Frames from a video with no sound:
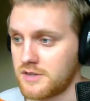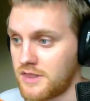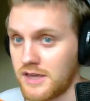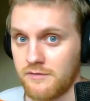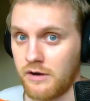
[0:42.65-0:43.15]
So
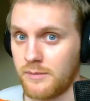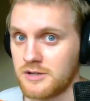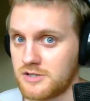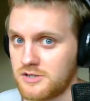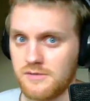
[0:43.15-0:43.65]
thank you very
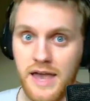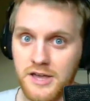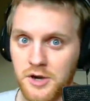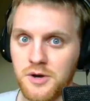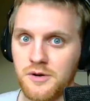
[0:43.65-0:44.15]
much to
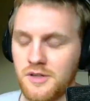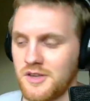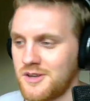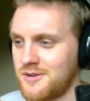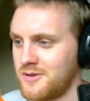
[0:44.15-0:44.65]
Echo
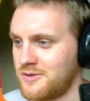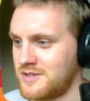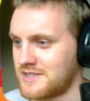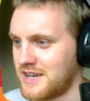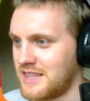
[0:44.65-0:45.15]
who
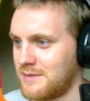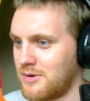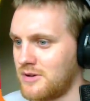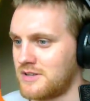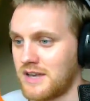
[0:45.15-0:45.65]
designed that
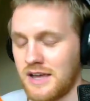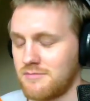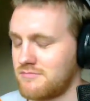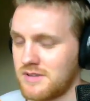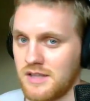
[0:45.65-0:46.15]
mod,
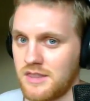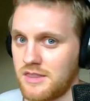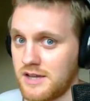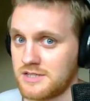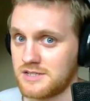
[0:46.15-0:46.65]
and
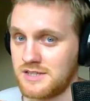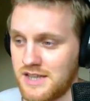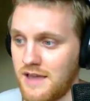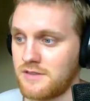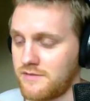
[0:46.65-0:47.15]
thanks to the
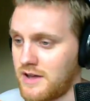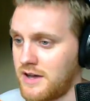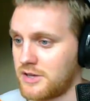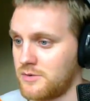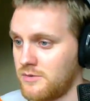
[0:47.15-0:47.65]
devs of
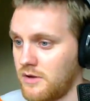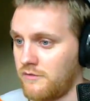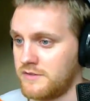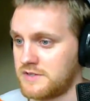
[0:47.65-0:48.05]
Ark who